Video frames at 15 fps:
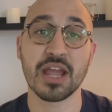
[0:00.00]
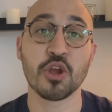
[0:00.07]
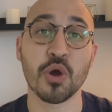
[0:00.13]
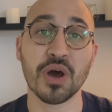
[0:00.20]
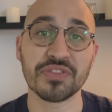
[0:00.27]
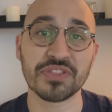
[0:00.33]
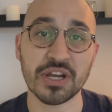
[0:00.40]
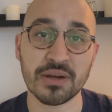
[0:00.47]

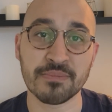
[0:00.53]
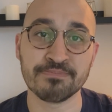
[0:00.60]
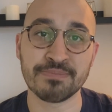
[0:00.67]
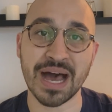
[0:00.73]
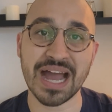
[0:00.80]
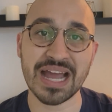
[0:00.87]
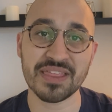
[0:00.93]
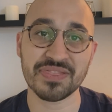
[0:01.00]
Go out there and
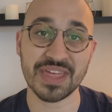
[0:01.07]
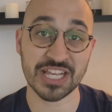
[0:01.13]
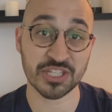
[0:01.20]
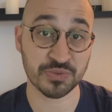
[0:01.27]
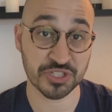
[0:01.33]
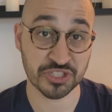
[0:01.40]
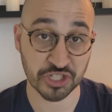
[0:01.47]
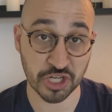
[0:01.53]
buy
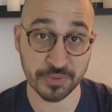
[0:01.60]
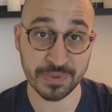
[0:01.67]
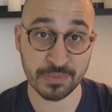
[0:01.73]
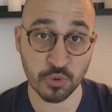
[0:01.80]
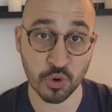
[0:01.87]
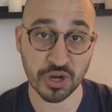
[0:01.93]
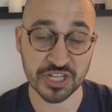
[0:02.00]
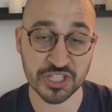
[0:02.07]
things because they're going to
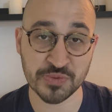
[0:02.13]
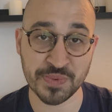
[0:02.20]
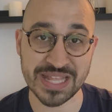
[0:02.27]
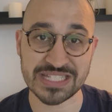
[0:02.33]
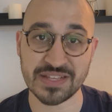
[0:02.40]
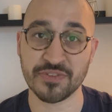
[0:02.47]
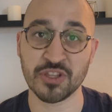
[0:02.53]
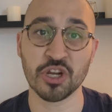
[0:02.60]
be more
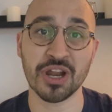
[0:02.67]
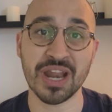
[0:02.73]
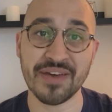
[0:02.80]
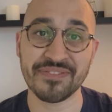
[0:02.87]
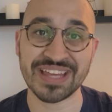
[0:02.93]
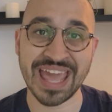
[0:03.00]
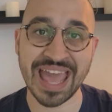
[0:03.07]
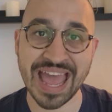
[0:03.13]
expensive. If you don't
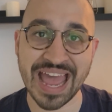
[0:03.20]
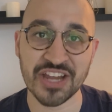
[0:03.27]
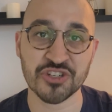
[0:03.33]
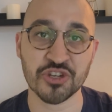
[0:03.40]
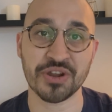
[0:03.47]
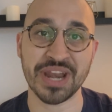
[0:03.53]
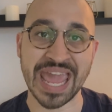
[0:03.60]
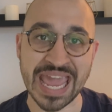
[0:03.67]
have the
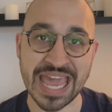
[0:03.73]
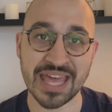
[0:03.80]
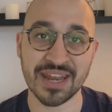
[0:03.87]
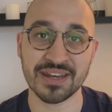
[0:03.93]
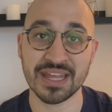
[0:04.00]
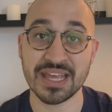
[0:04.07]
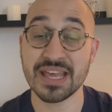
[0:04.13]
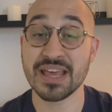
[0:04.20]
cash on
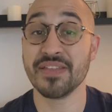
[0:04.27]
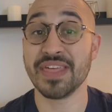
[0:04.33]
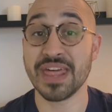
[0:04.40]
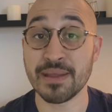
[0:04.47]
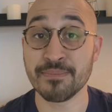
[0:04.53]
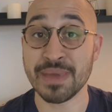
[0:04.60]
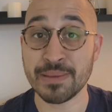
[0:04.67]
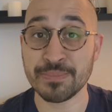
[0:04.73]
hand,
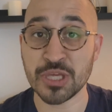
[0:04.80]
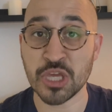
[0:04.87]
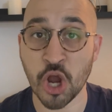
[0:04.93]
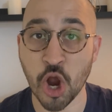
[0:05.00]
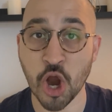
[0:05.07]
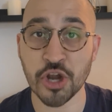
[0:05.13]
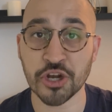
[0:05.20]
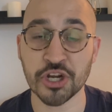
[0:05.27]
then it may be
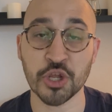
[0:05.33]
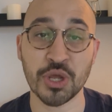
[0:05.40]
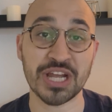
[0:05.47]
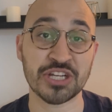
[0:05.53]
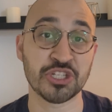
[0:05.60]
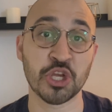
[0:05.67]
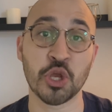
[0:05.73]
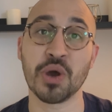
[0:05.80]
harder to
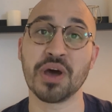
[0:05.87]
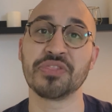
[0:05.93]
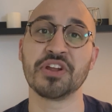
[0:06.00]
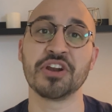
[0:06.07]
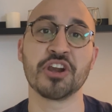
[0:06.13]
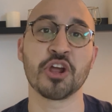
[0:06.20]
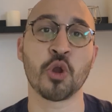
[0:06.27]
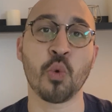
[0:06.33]
actually go out
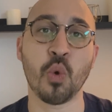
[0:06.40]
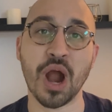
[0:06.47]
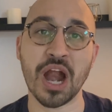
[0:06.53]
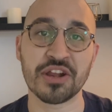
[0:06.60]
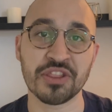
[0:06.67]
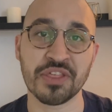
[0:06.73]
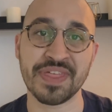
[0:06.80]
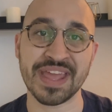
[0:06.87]
there and
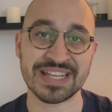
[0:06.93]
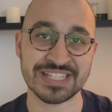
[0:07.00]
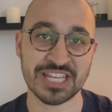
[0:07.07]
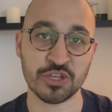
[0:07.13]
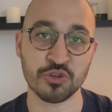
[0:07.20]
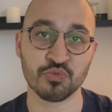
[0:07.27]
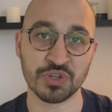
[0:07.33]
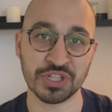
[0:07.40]
acquire the things
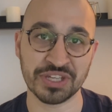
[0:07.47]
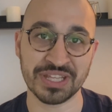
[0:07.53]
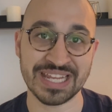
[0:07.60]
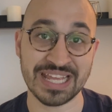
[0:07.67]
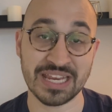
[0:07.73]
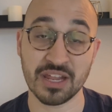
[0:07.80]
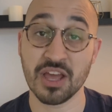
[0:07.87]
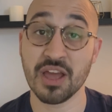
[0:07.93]
that you really
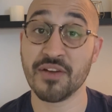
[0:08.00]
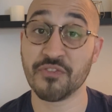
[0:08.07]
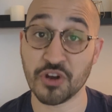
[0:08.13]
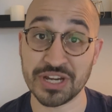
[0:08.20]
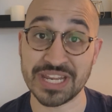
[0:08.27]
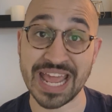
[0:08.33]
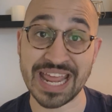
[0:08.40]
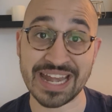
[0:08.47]
need
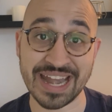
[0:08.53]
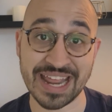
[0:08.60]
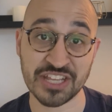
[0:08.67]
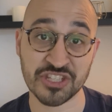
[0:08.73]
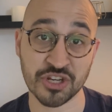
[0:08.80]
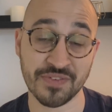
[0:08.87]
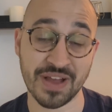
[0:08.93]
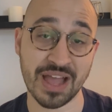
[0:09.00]
for a day to
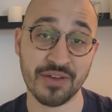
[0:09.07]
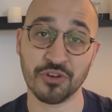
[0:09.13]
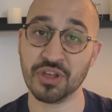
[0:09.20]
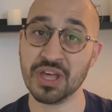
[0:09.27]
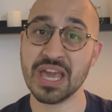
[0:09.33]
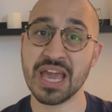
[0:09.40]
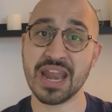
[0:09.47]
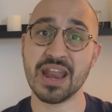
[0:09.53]
day survival.